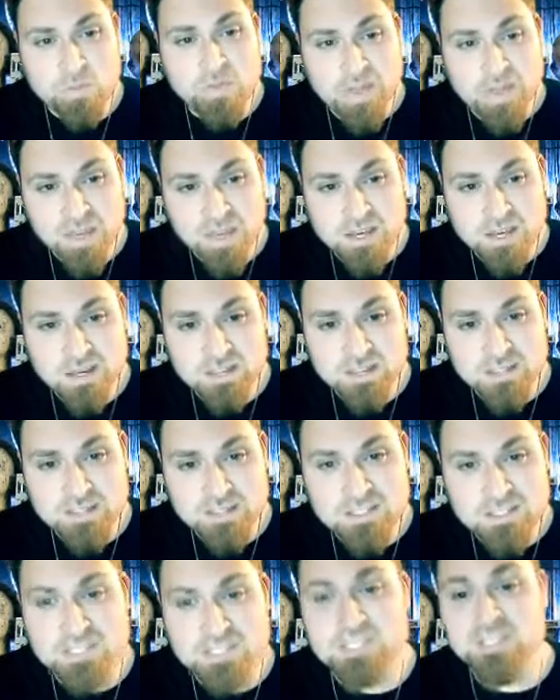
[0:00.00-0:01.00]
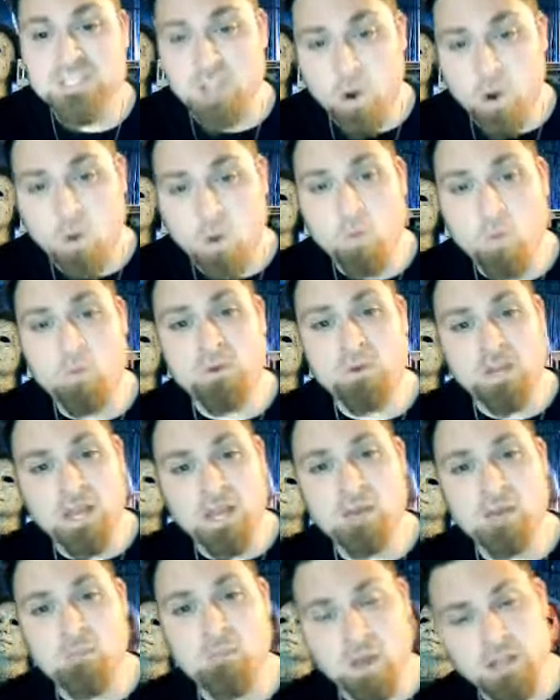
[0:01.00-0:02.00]
think so
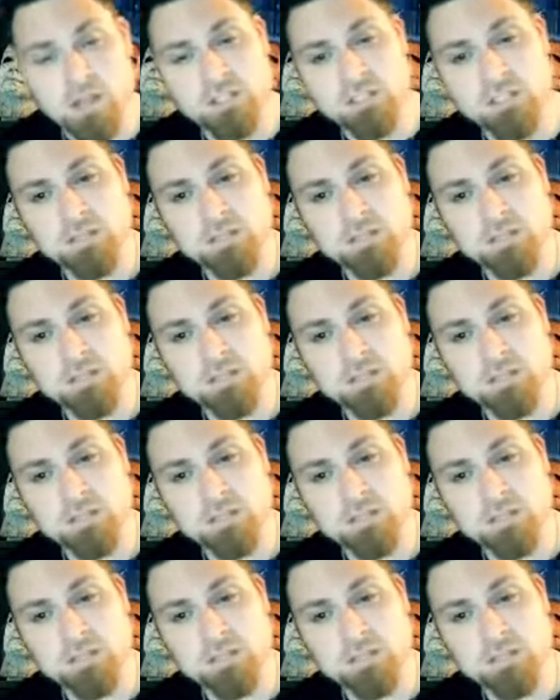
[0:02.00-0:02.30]
damn much,